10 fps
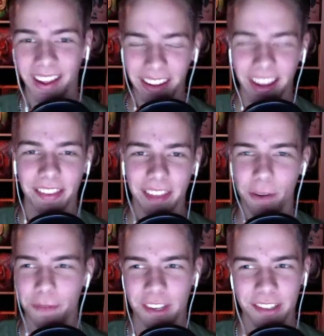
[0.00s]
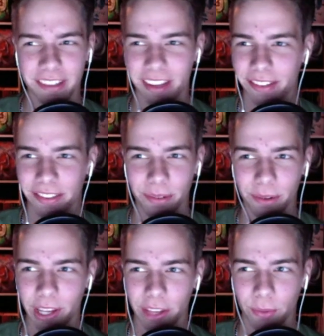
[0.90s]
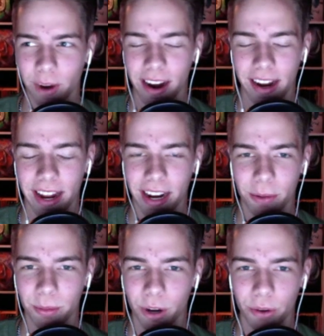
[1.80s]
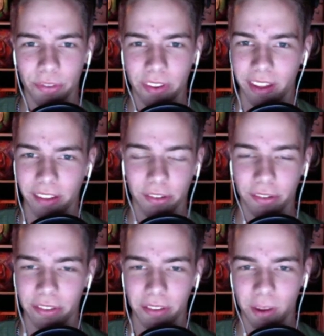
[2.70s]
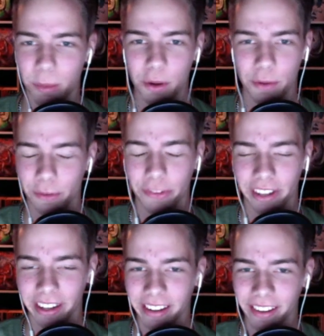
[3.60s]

Yeah, Delft is where I hang out most, and that's just a beautiful city.